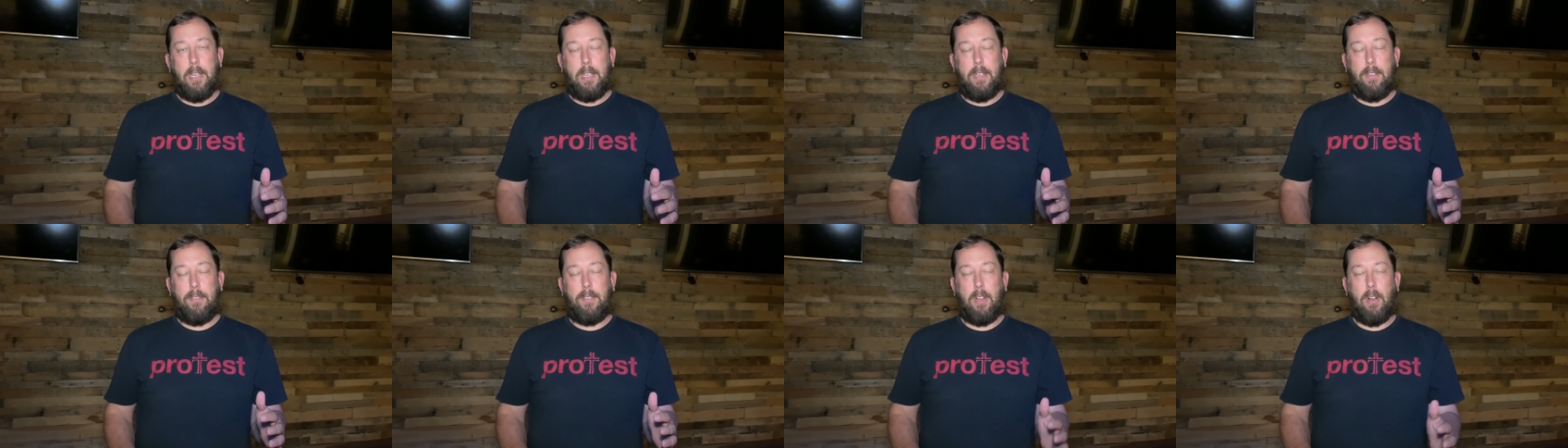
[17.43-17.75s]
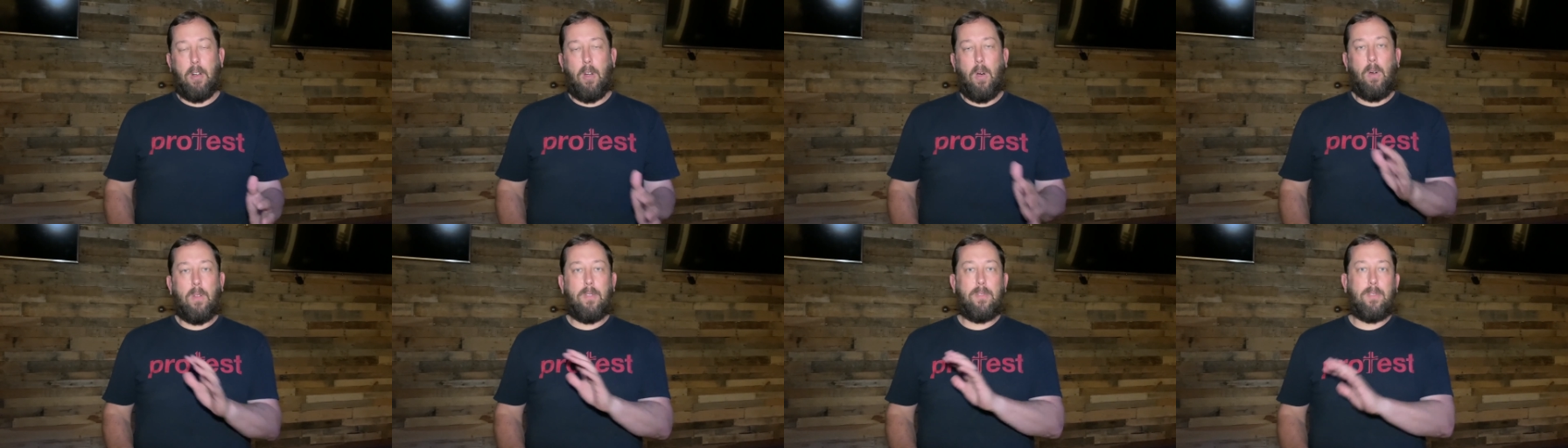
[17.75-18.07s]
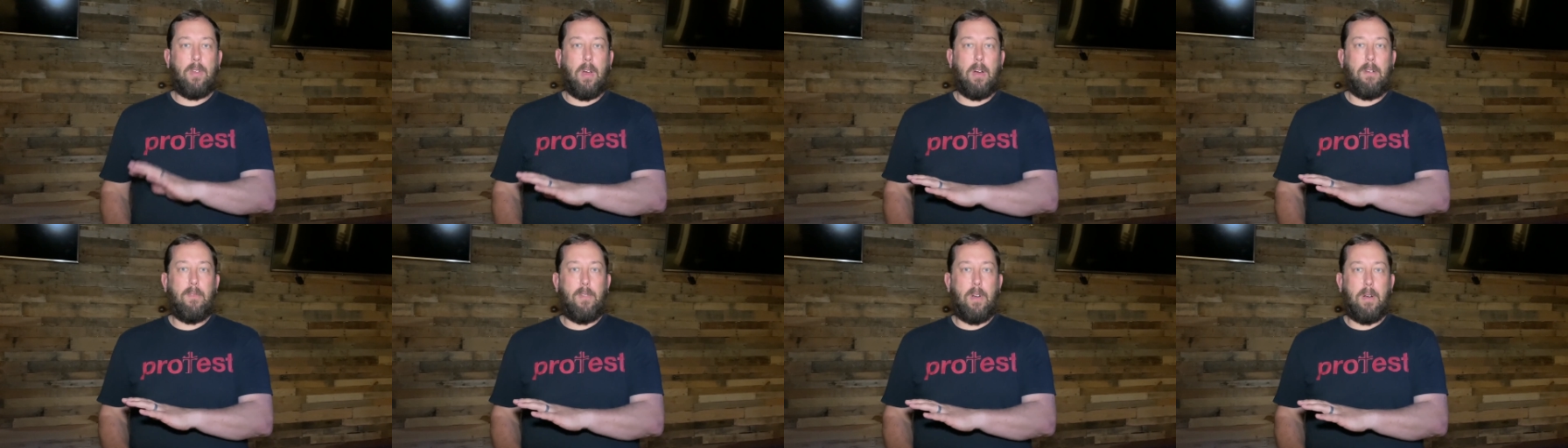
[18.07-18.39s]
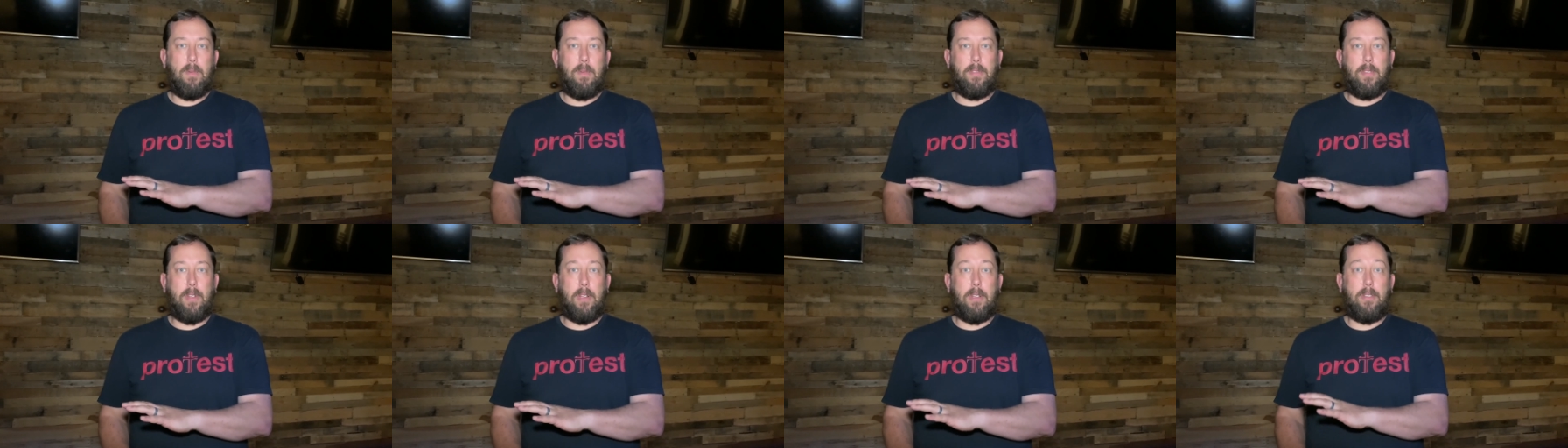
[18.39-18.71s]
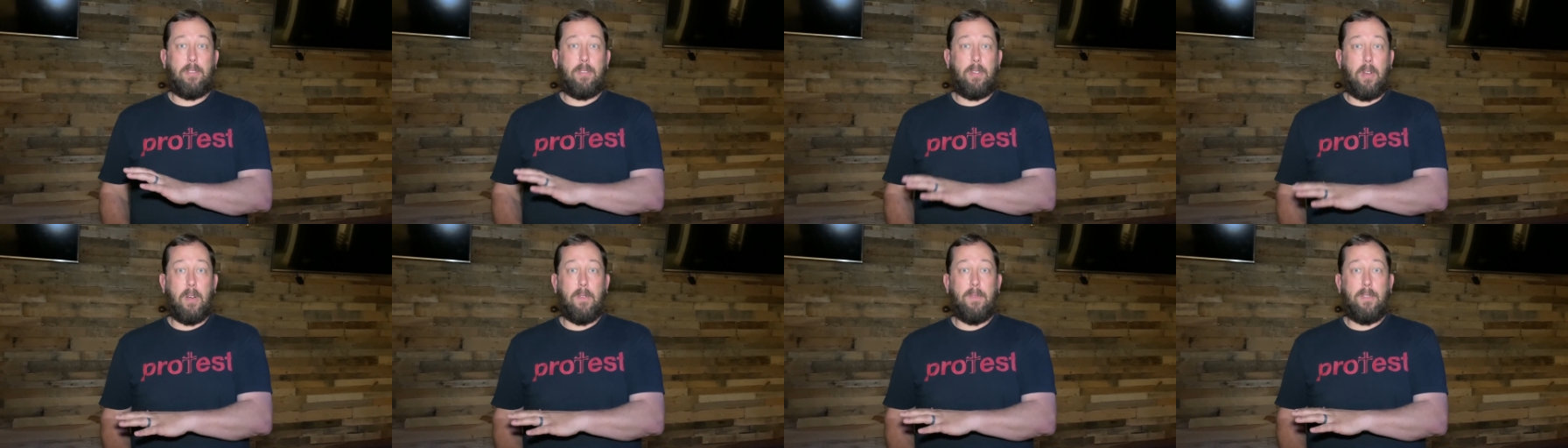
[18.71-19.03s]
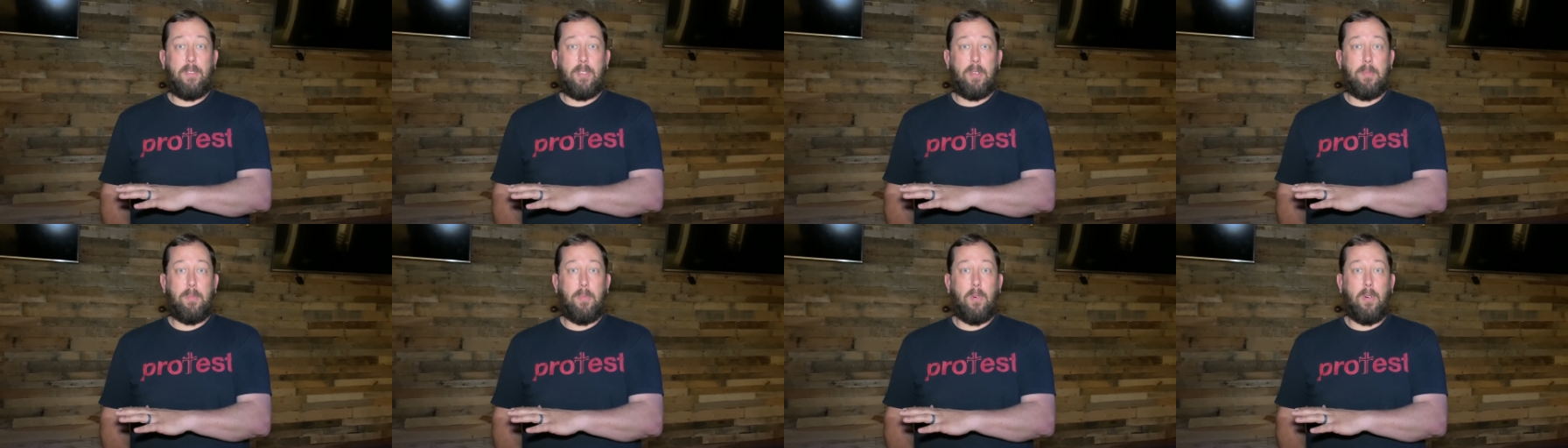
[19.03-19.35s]
You see, our old software was
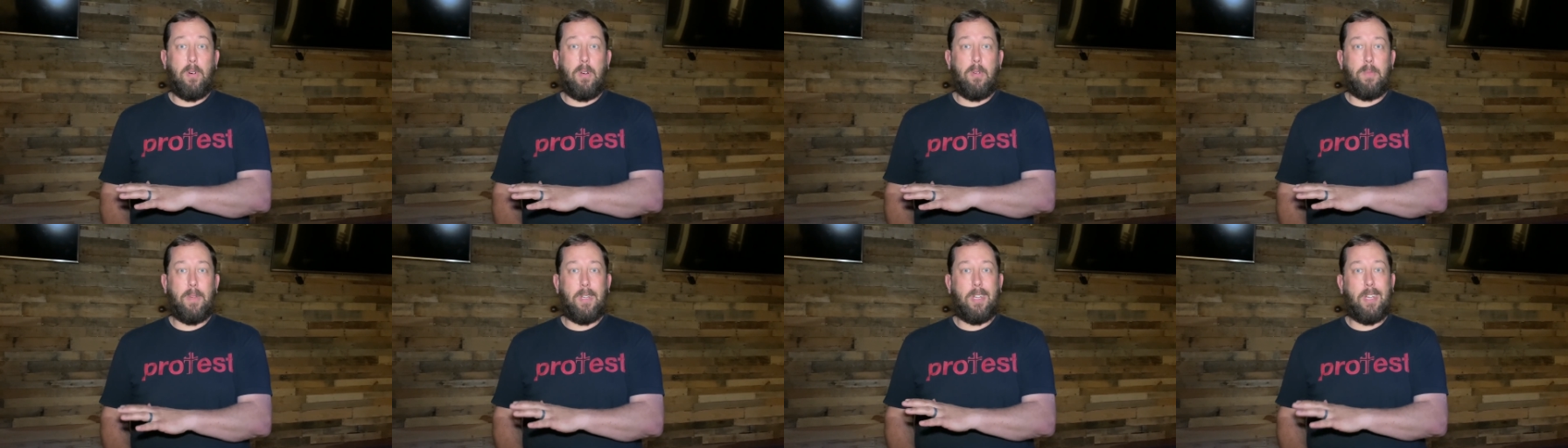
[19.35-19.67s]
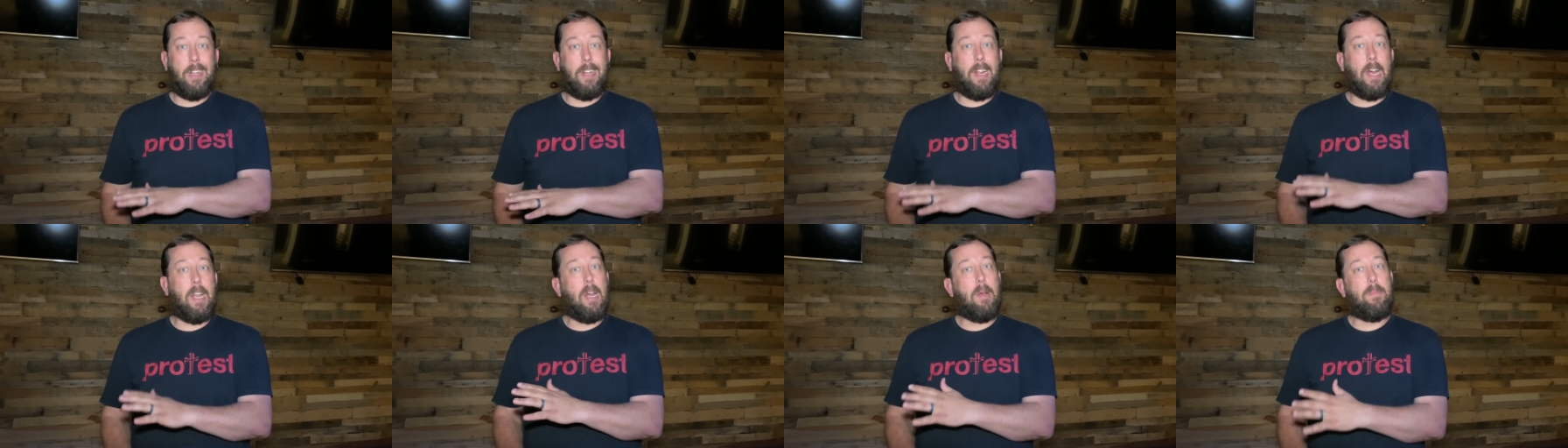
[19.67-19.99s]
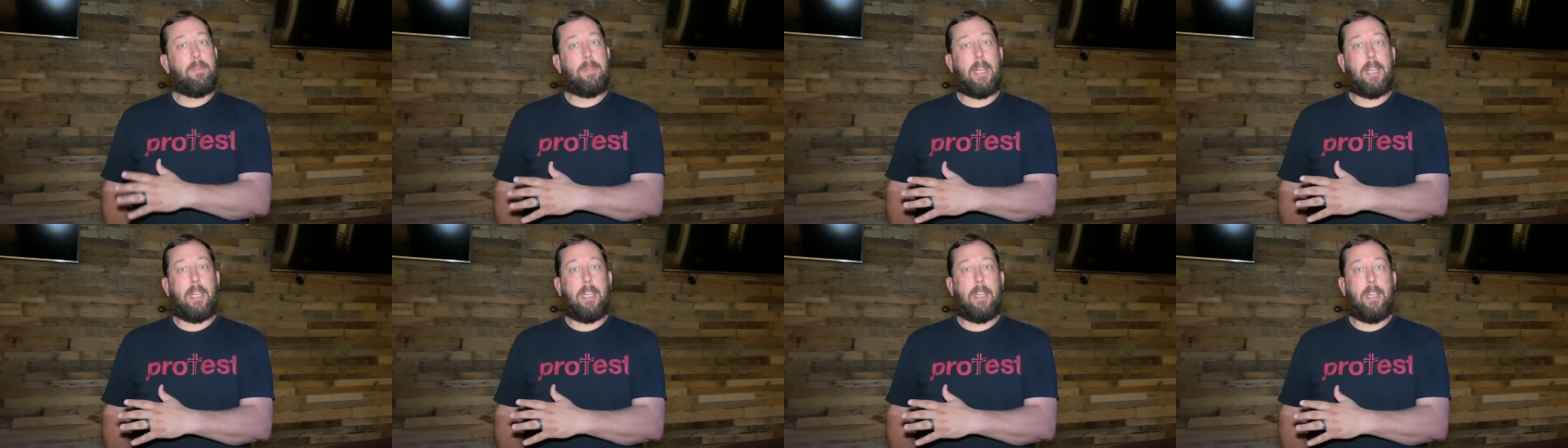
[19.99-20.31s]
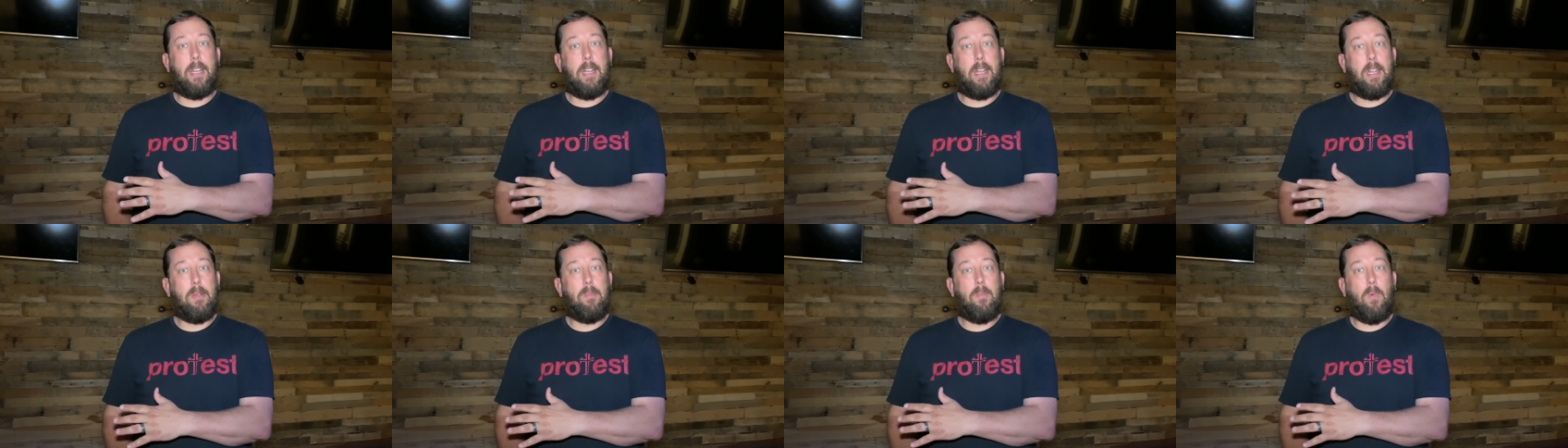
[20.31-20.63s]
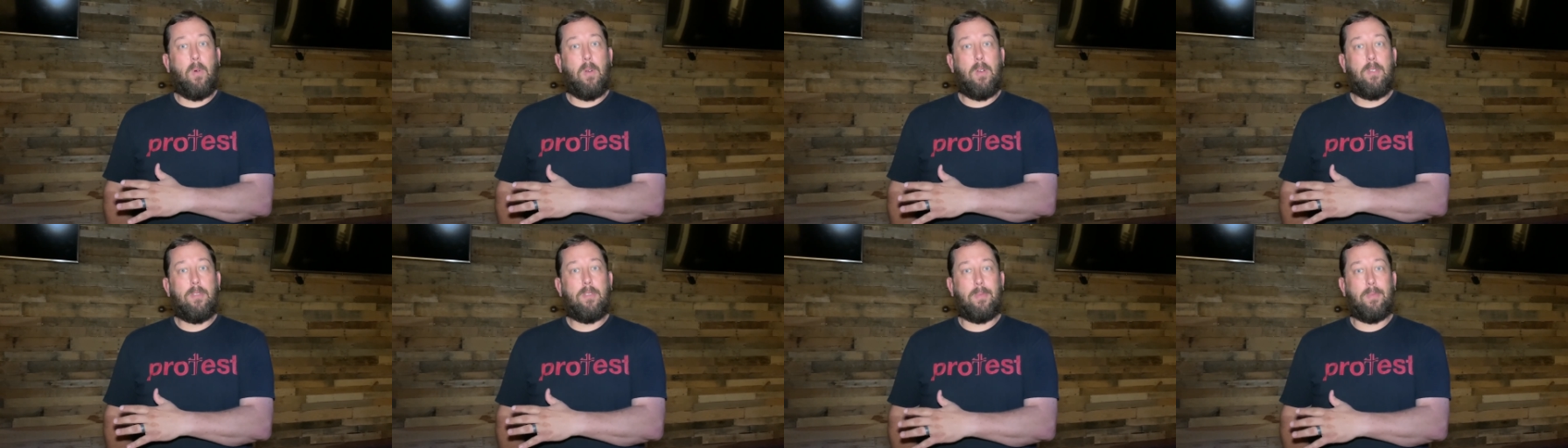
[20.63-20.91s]
unserviceable and we could not update it anymore,